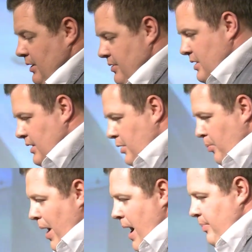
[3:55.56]
here's another
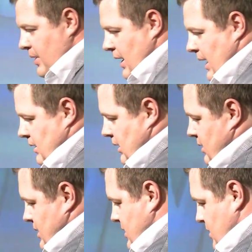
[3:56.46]
property that I
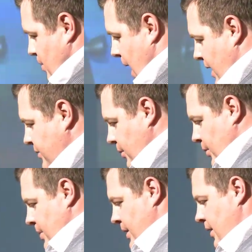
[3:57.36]
did. This is a bathroom